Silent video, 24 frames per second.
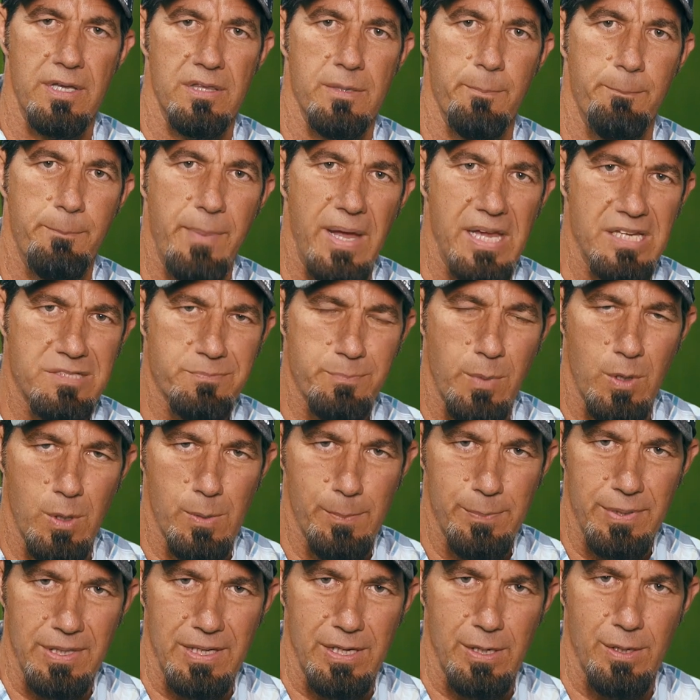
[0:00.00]
and the baseball
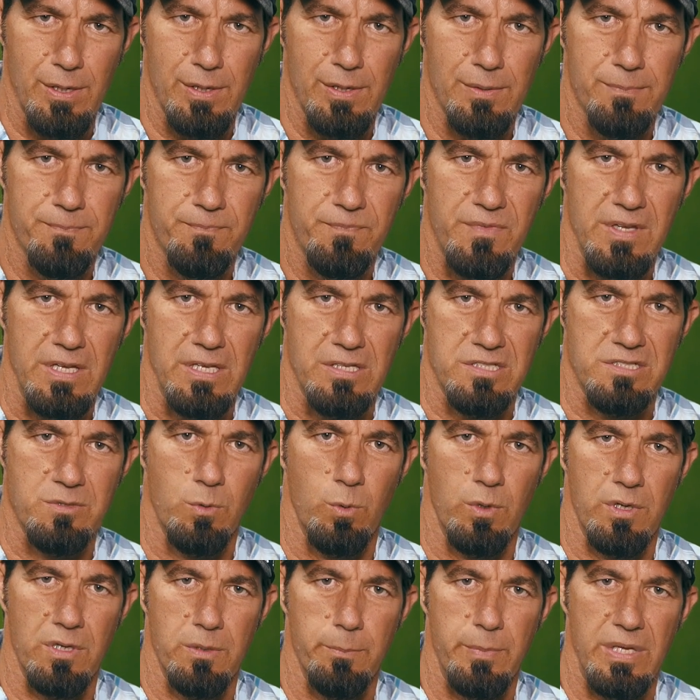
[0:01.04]
player is
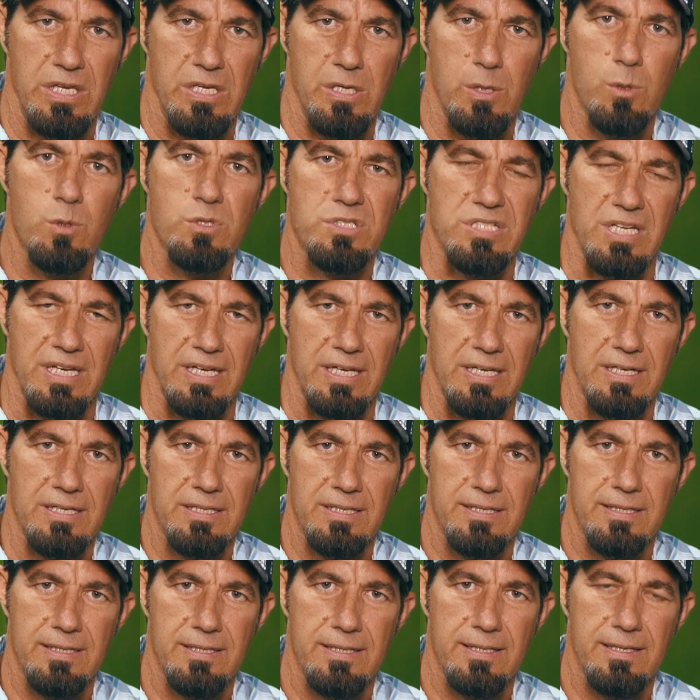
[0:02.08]
going to be using
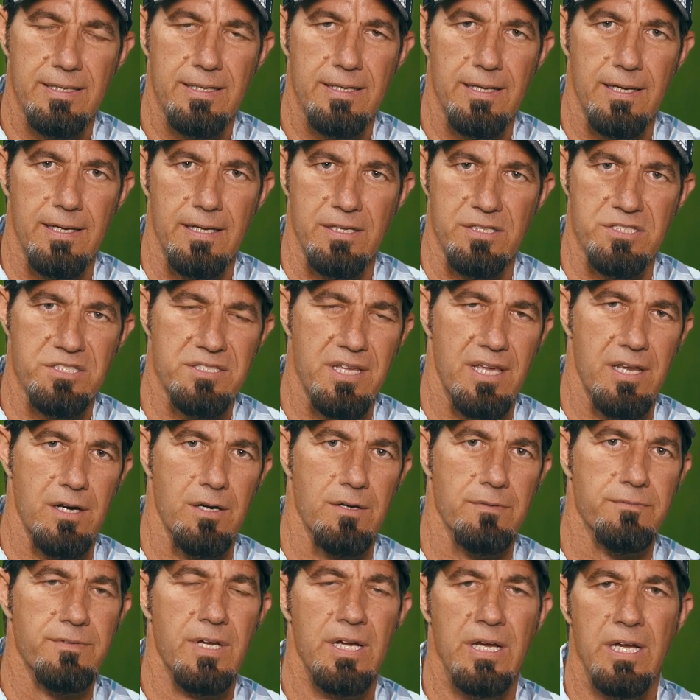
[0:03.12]
instead
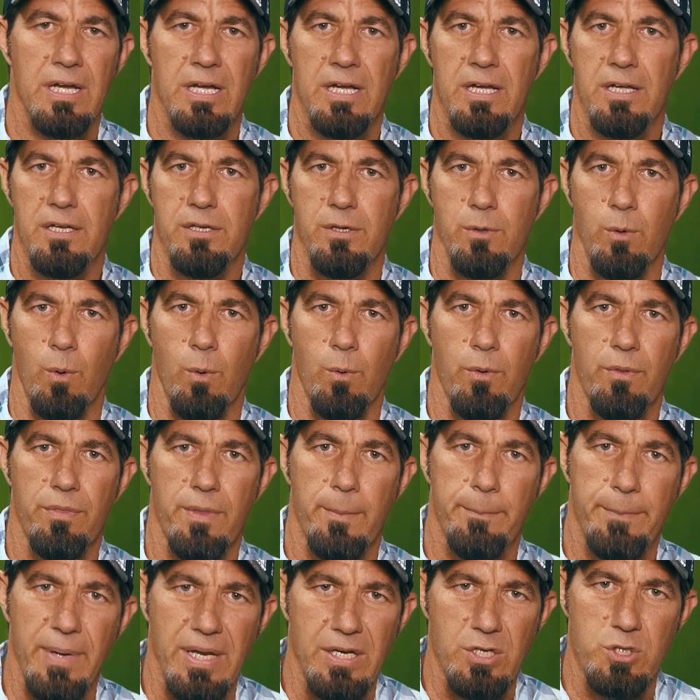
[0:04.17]
of, you know,
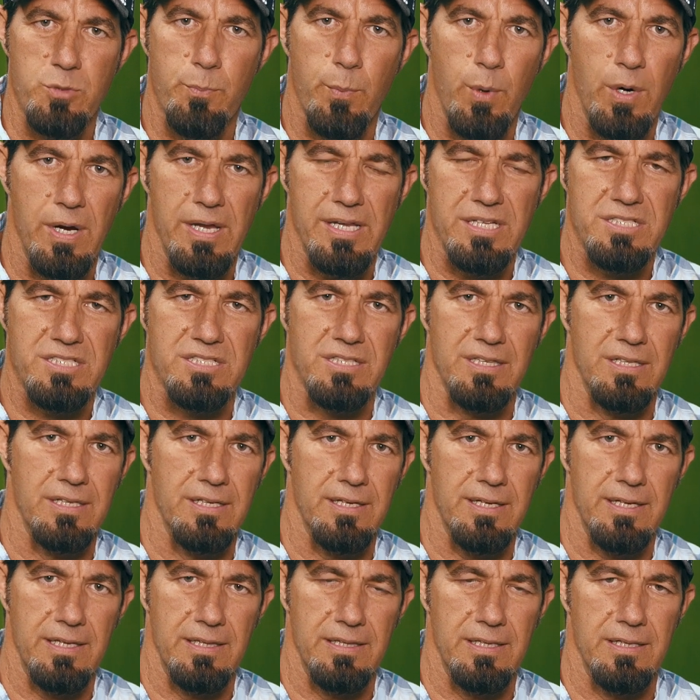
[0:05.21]
the bench press
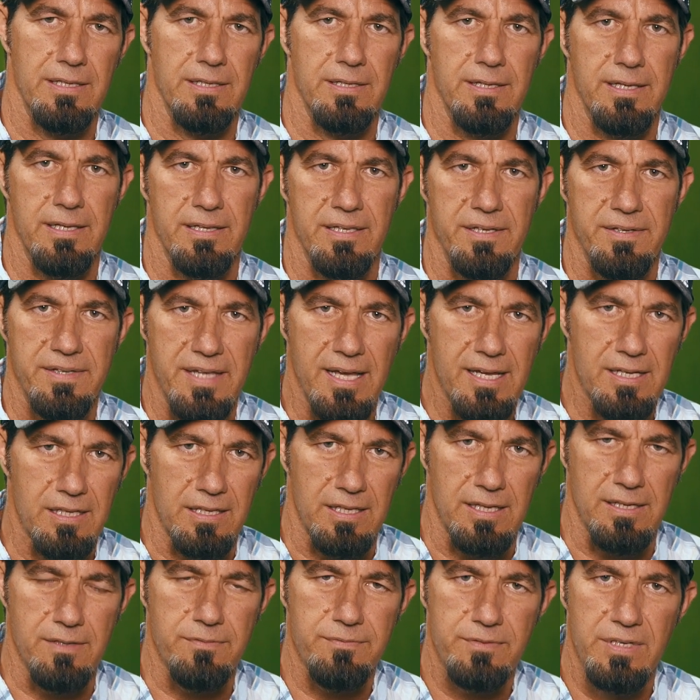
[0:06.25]
and the
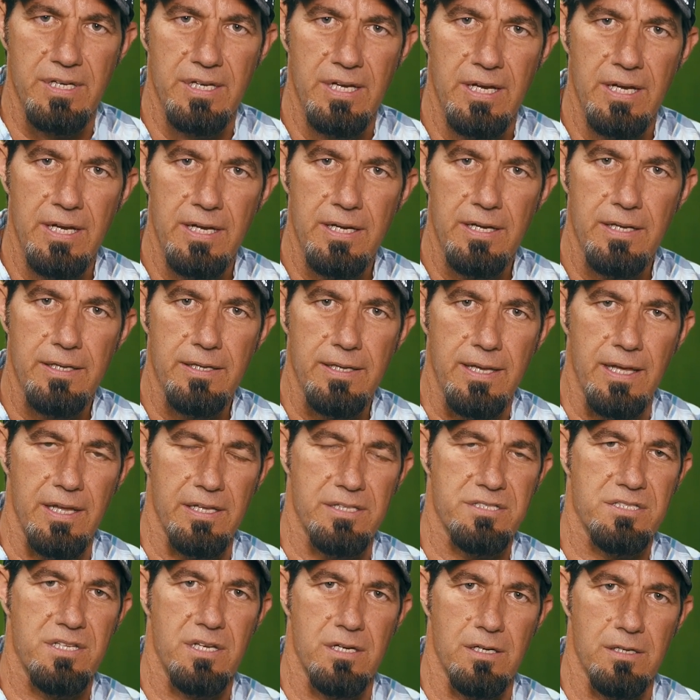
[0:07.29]
deadlift. Yeah,
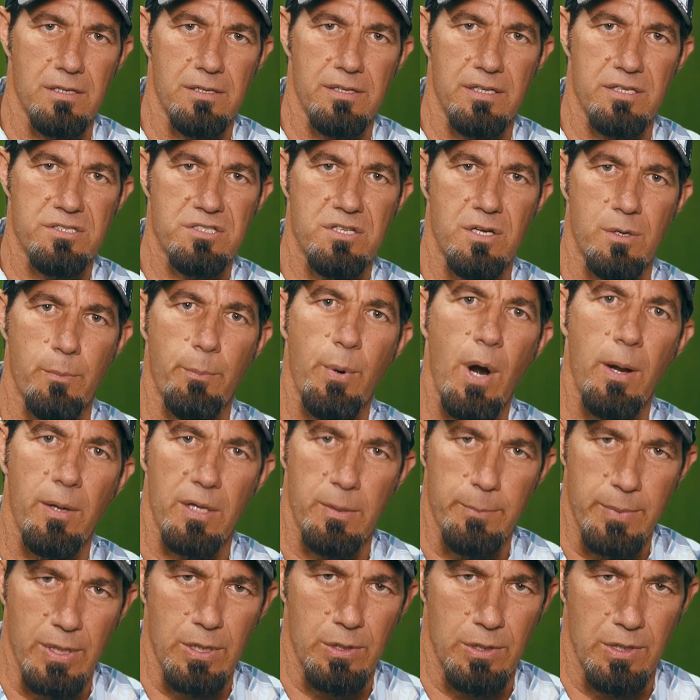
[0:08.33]
that's gonna
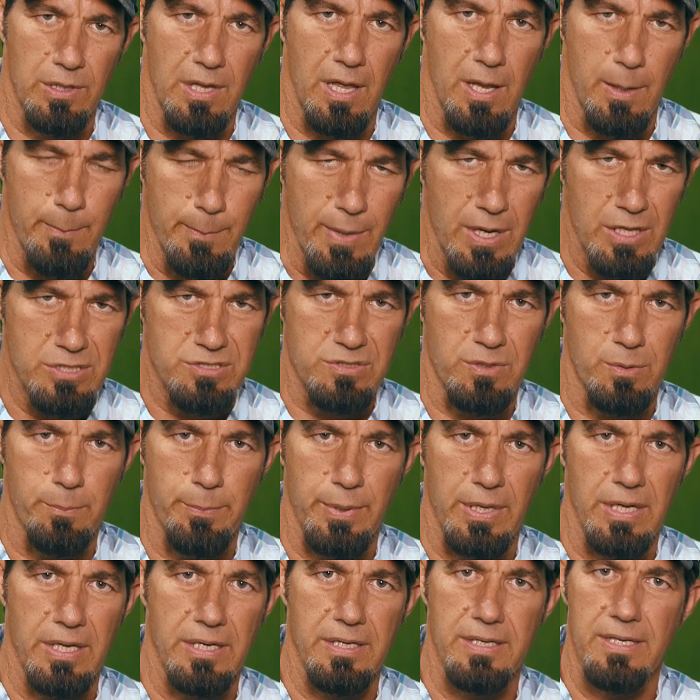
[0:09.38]
probably build a lot of muscle,
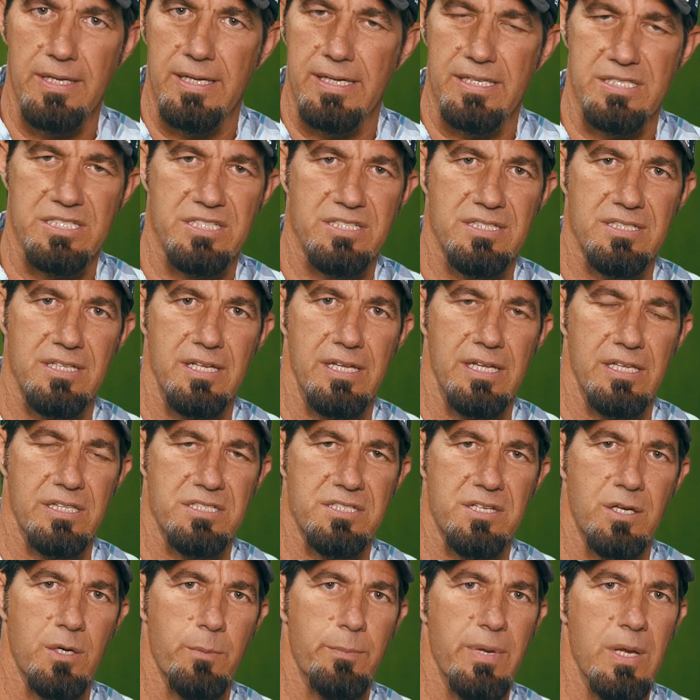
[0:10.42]
but
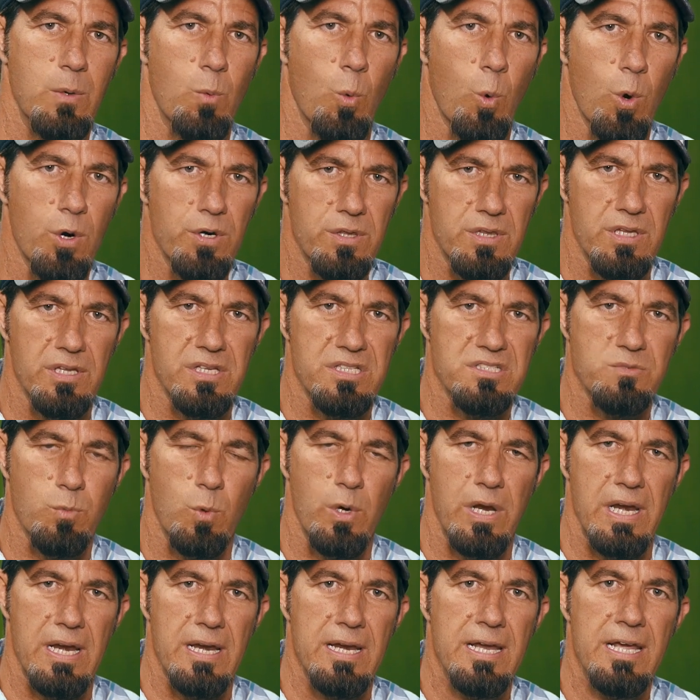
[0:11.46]
it's gonna be worthless
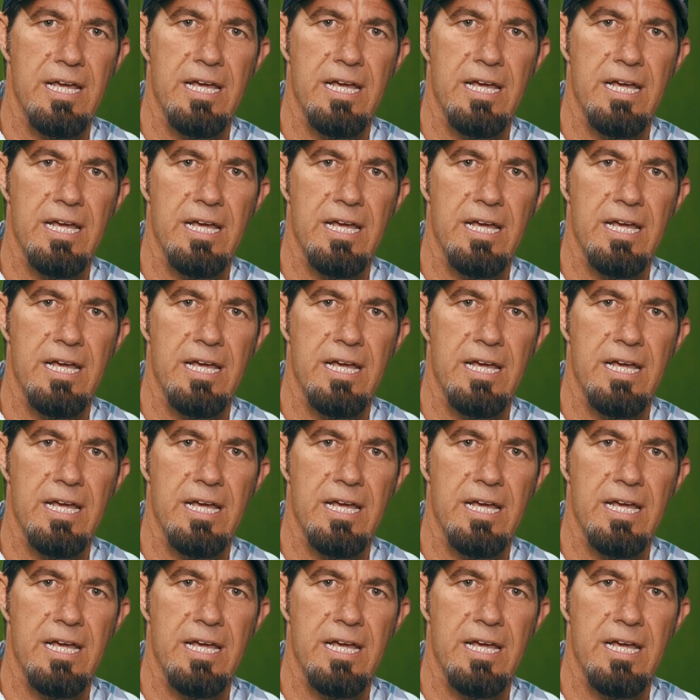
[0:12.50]
when